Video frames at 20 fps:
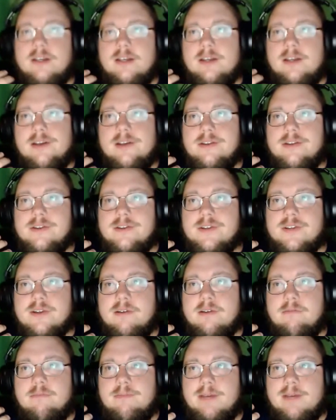
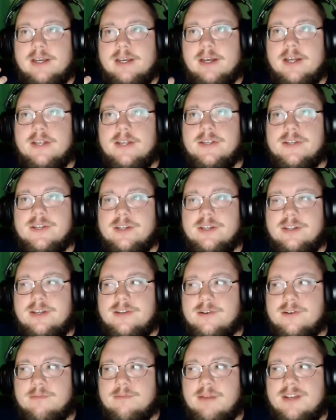is because
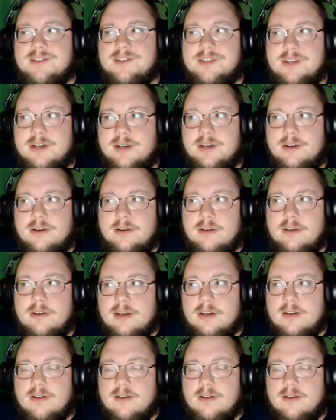these are based in